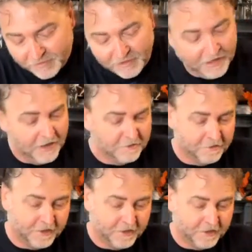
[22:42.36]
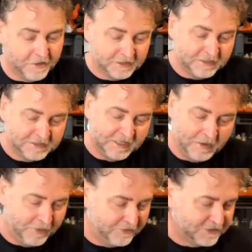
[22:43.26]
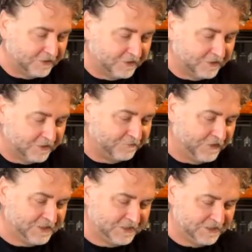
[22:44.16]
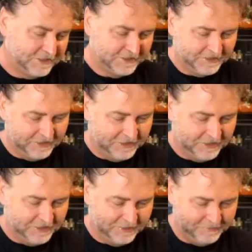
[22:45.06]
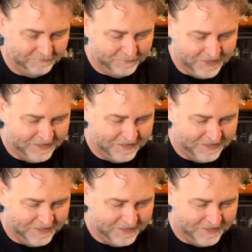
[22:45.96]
other things. Let's see how we get this off. This is gonna be